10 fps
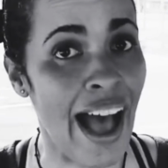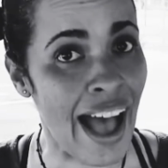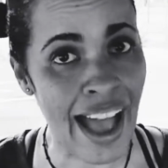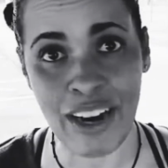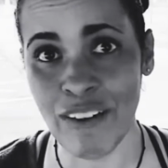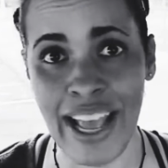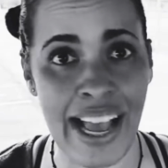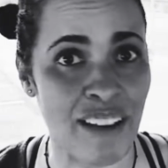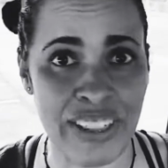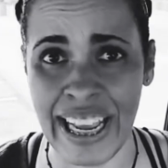I don't
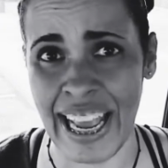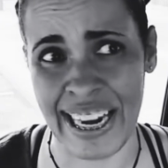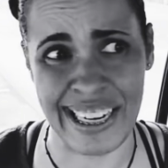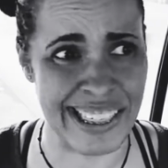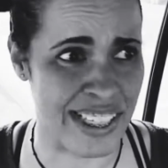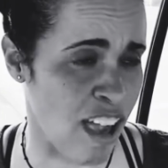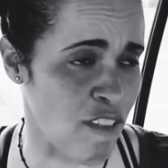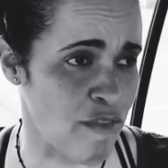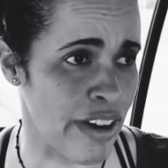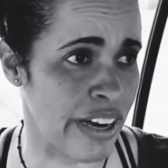have any editing
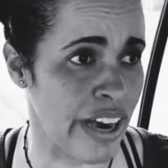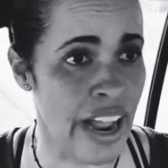software.